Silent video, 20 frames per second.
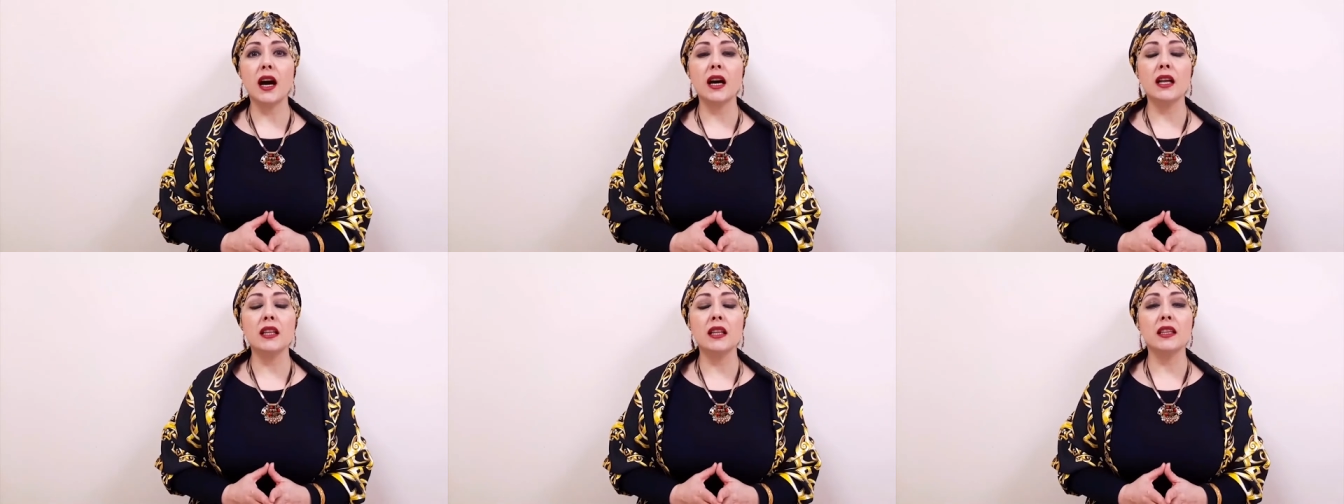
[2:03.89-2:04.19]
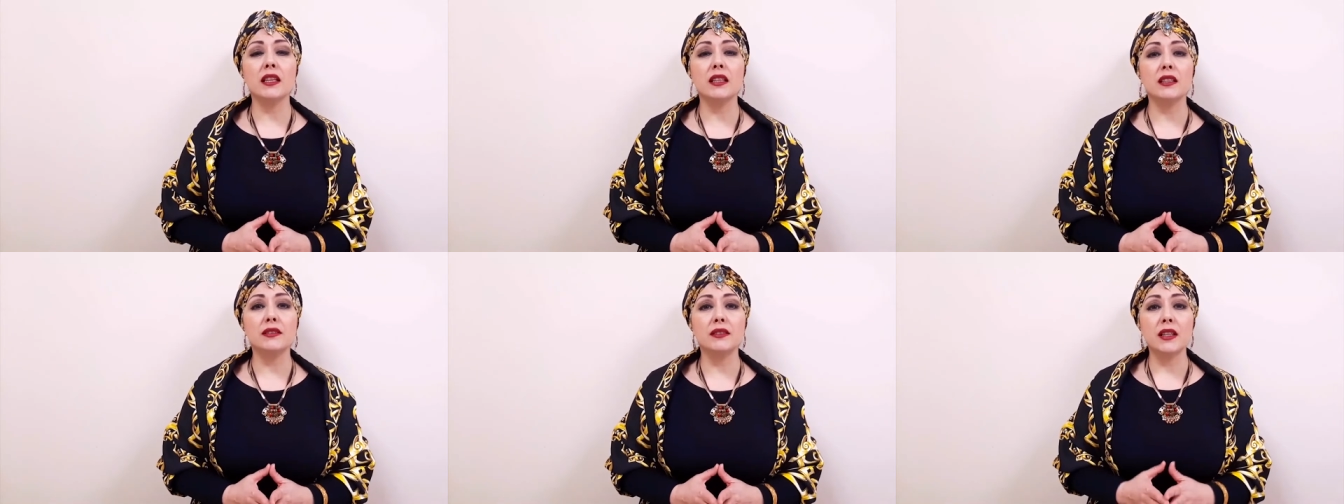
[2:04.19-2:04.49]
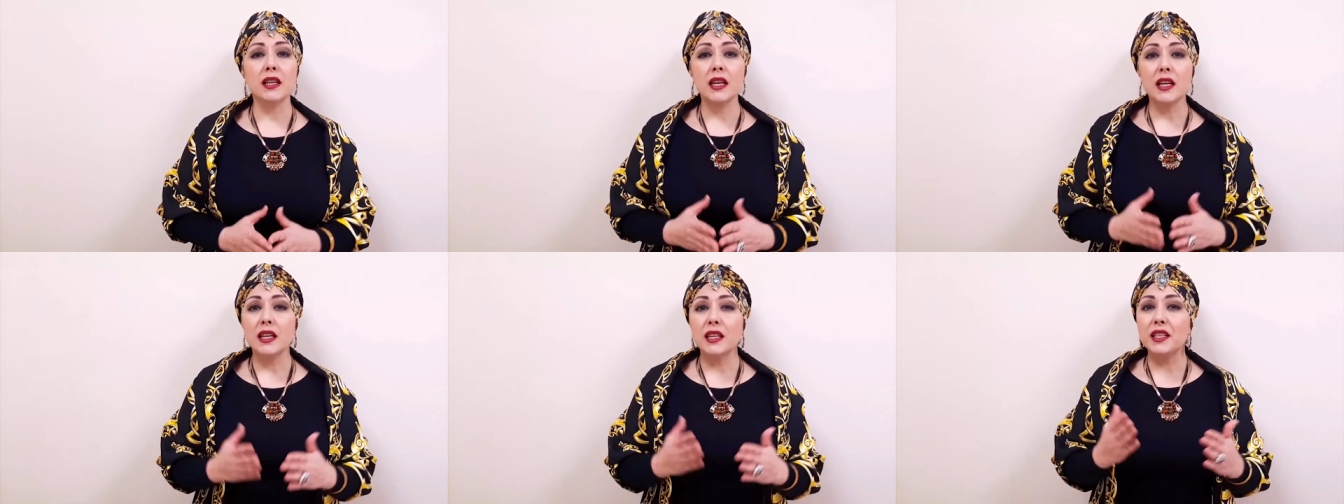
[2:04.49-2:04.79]
No
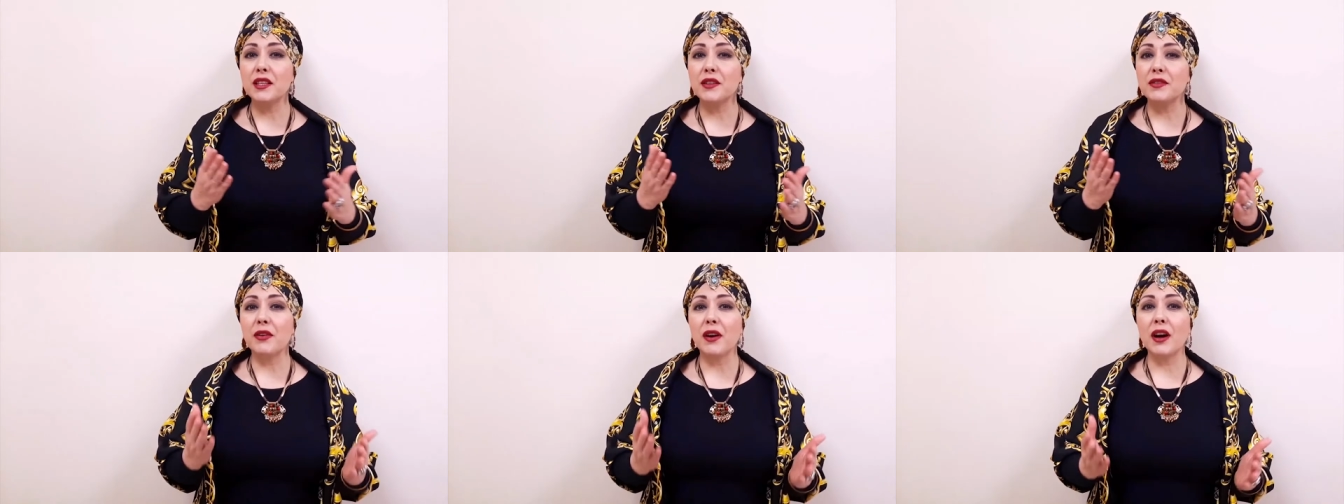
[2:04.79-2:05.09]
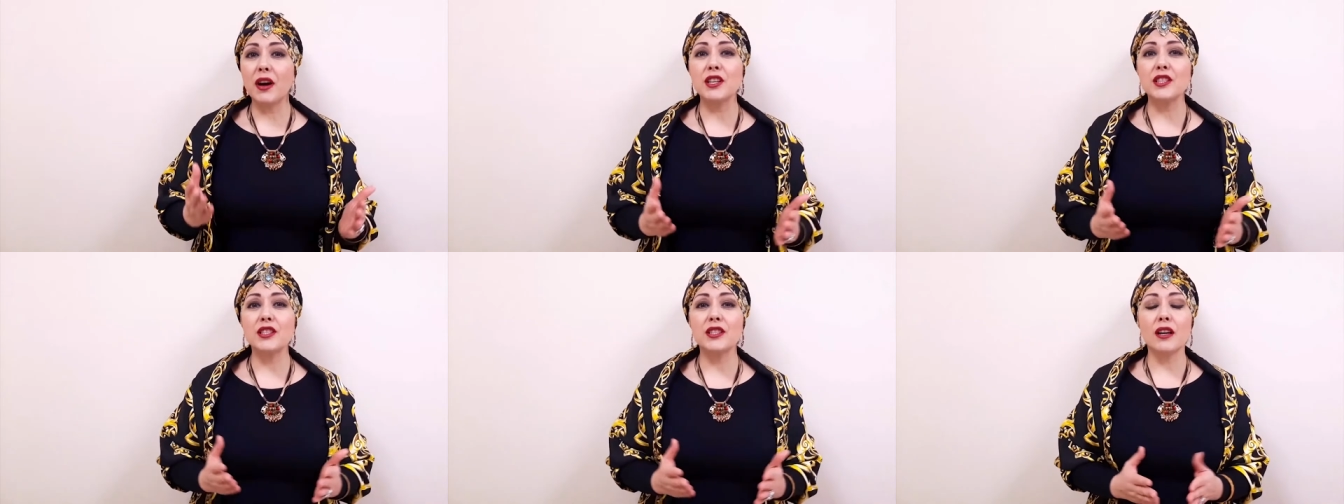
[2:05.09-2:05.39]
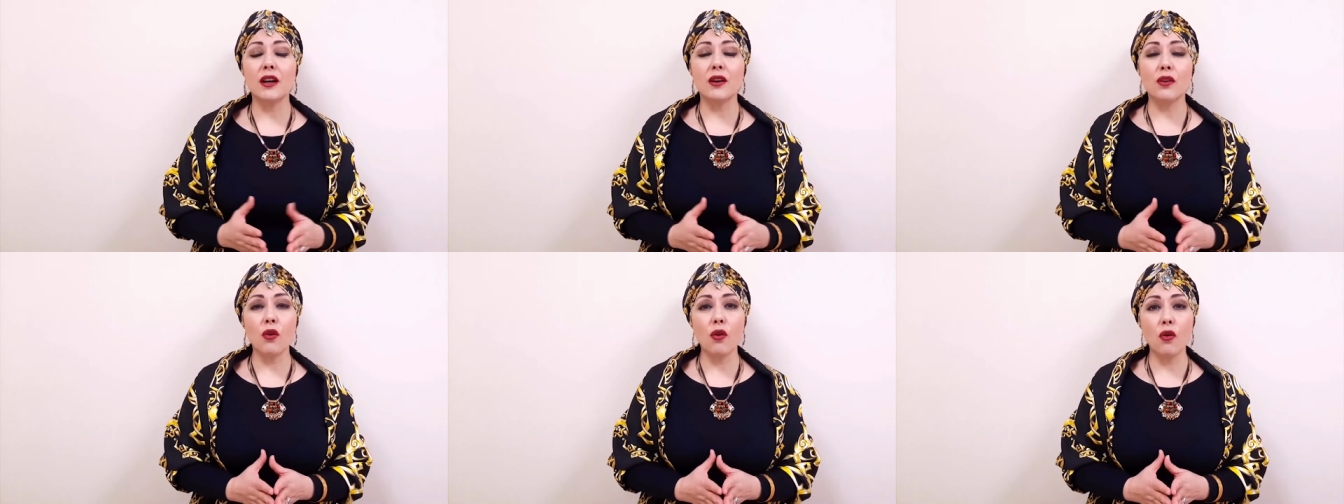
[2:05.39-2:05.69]
matter what
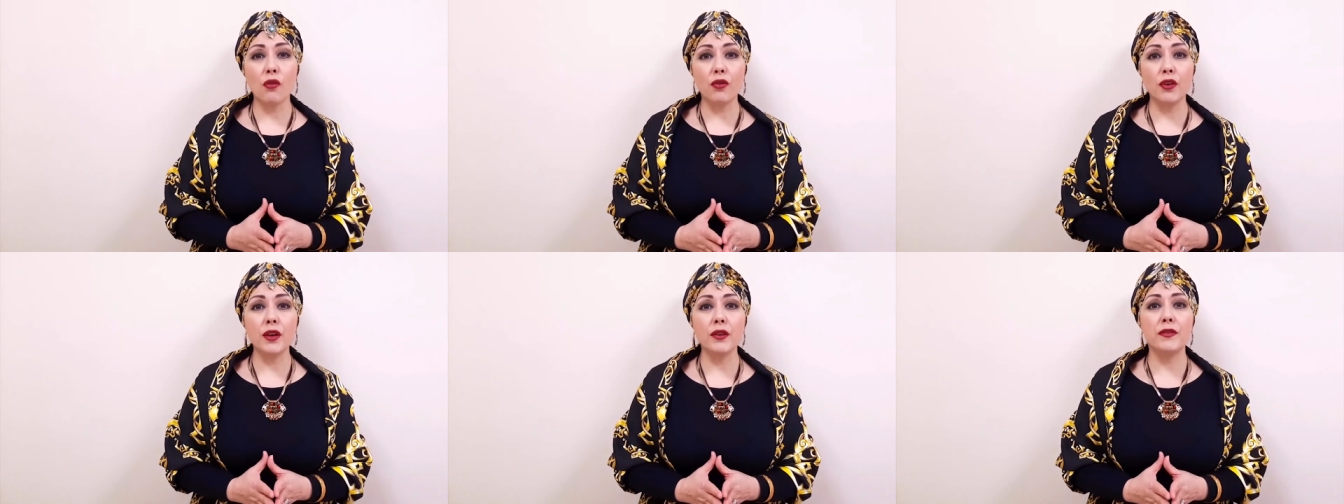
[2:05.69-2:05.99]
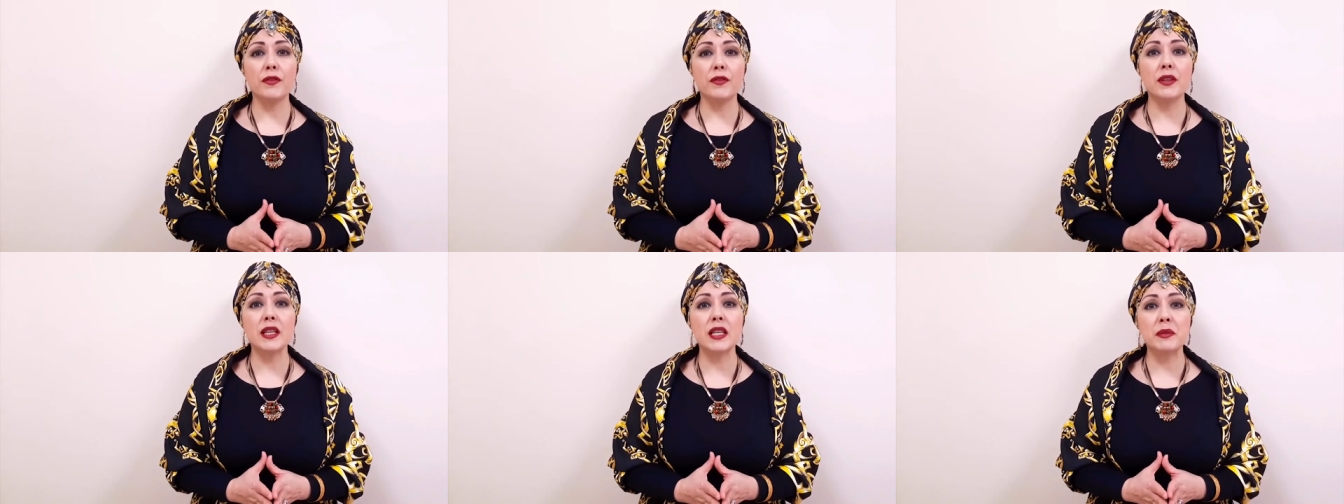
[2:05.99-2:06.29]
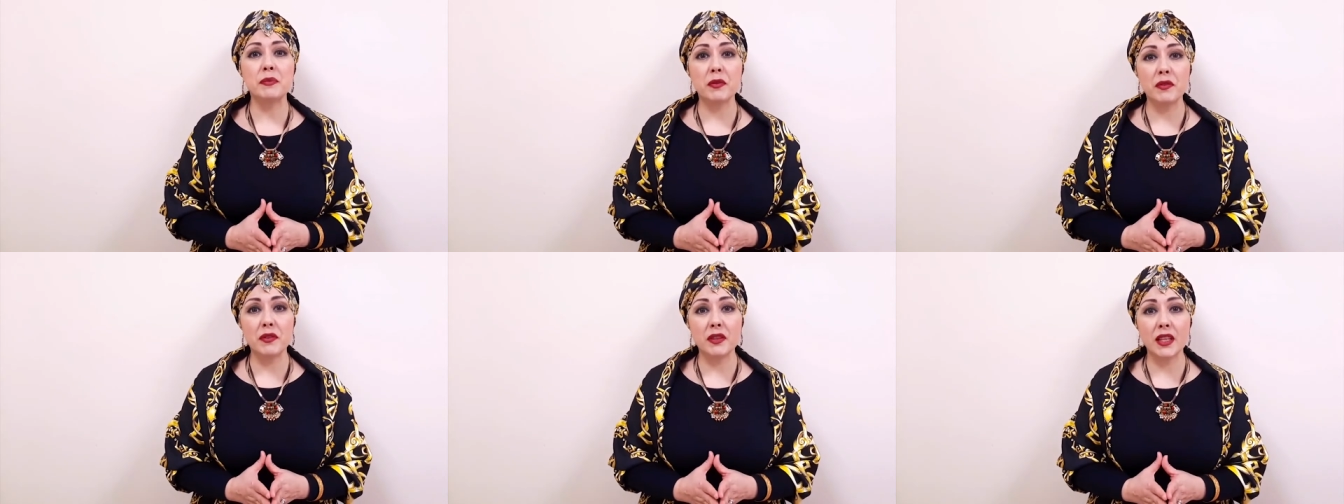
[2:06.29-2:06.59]
religion you are,
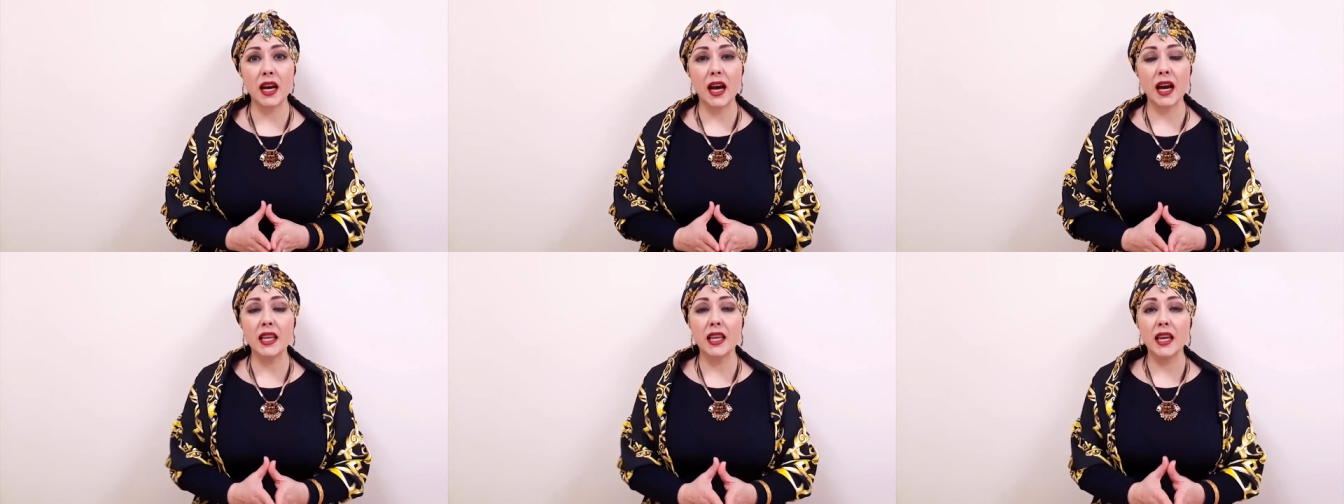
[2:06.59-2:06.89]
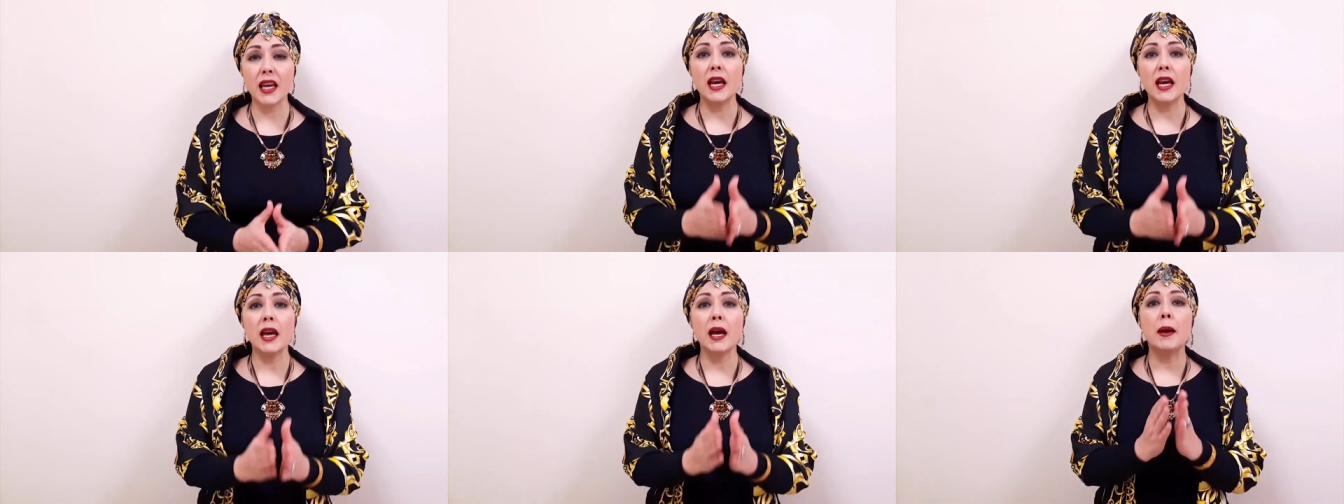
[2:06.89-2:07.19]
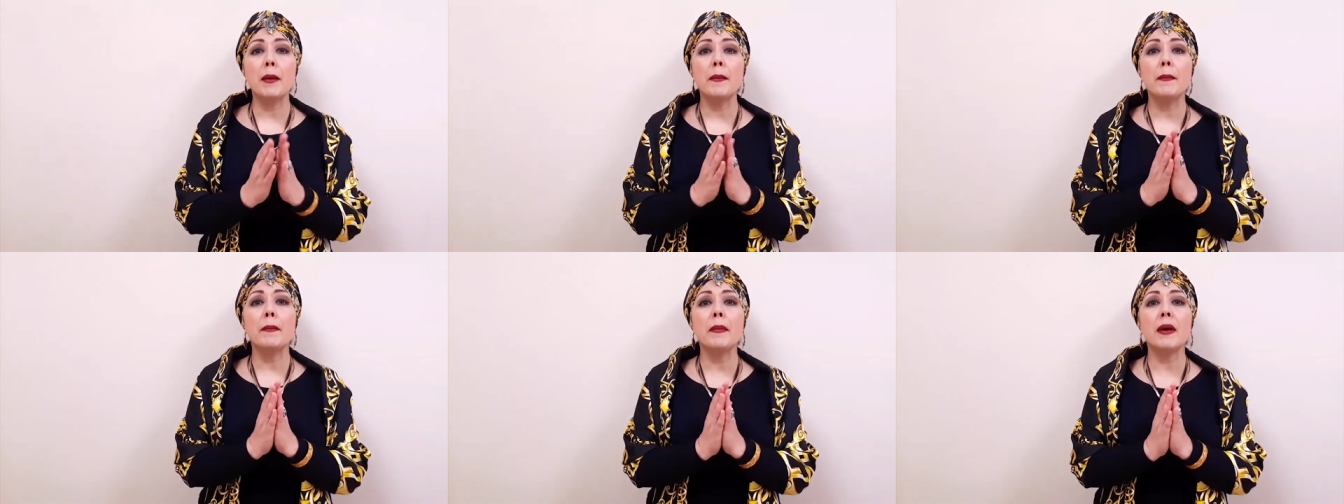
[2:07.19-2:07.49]
just
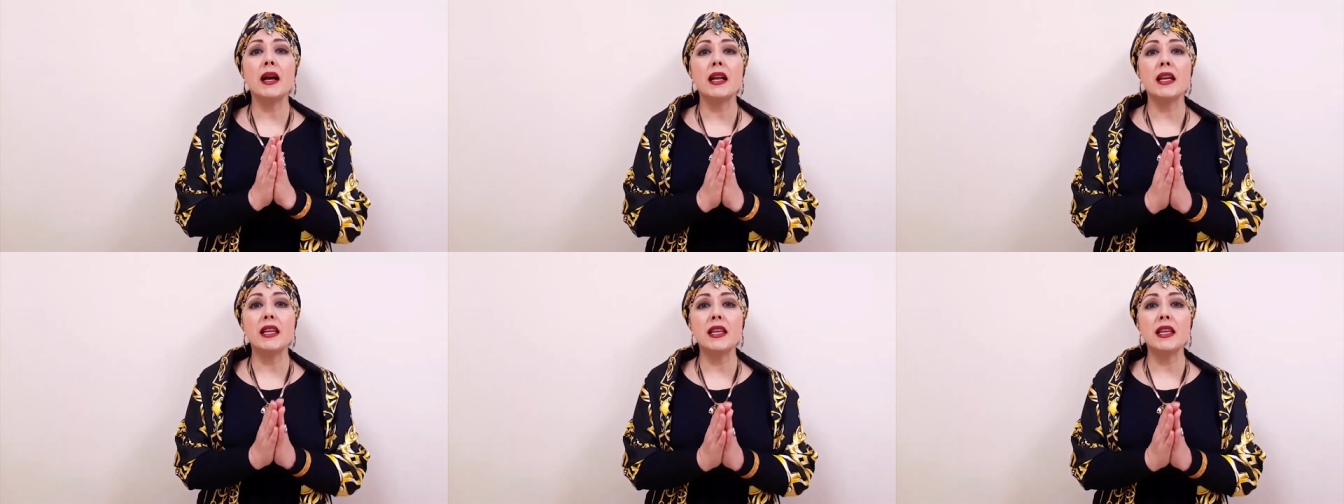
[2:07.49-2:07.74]
pray.